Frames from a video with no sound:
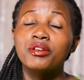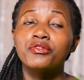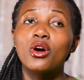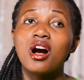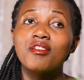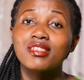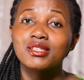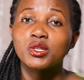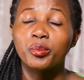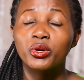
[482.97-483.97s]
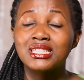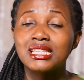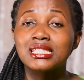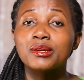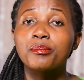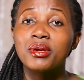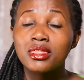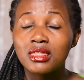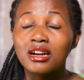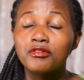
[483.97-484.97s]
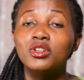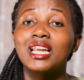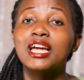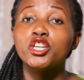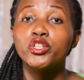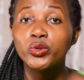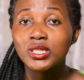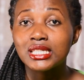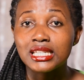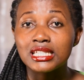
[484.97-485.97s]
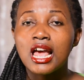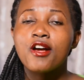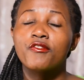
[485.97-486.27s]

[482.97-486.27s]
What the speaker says: If you have the support system, be thankful and use it.